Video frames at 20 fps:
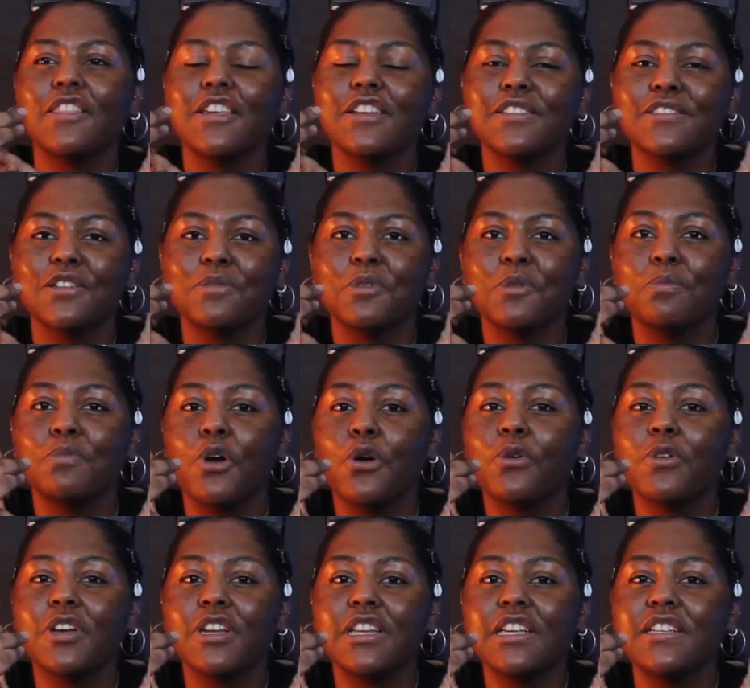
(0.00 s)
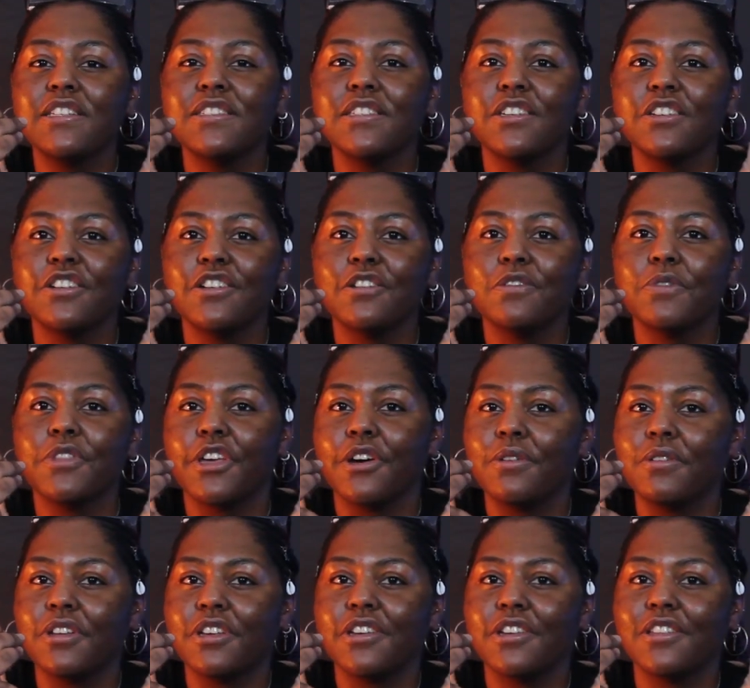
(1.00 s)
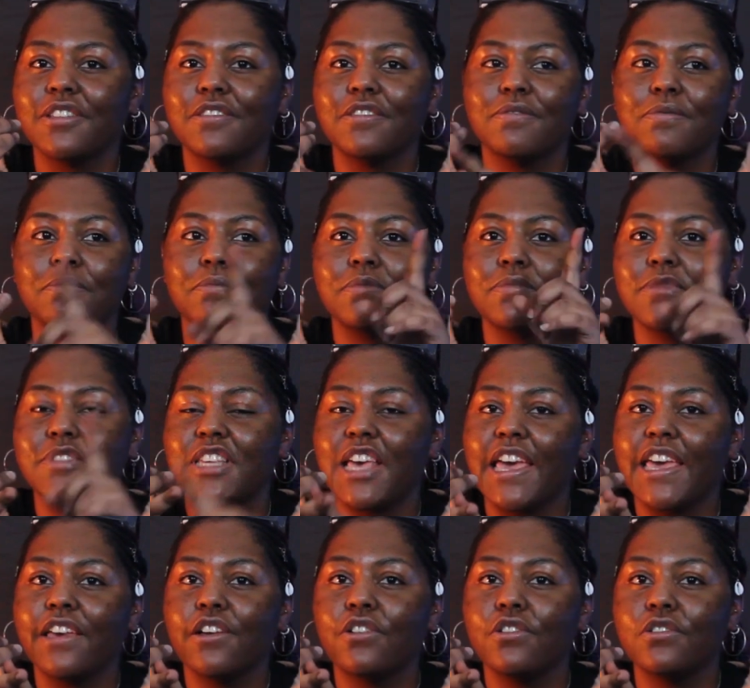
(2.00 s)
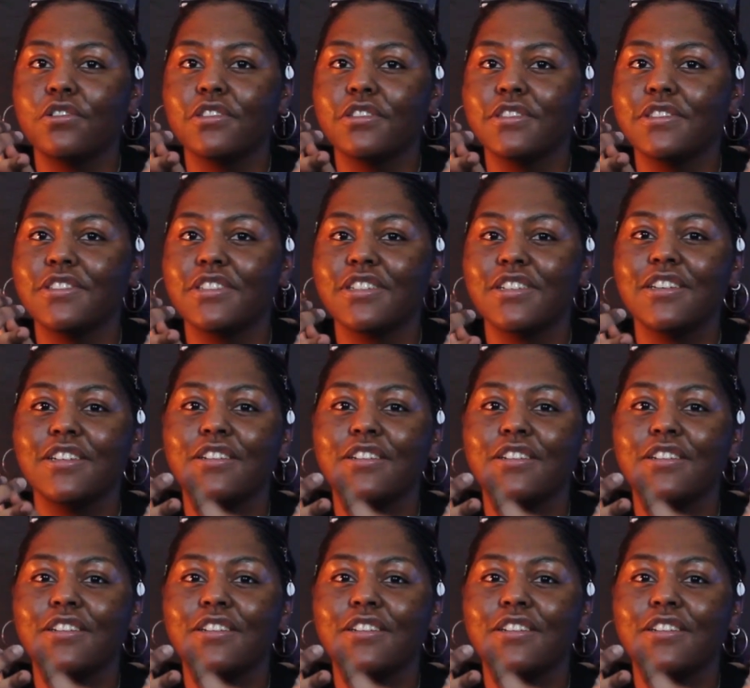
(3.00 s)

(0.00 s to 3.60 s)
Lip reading: things can be broken easier without it, tangled,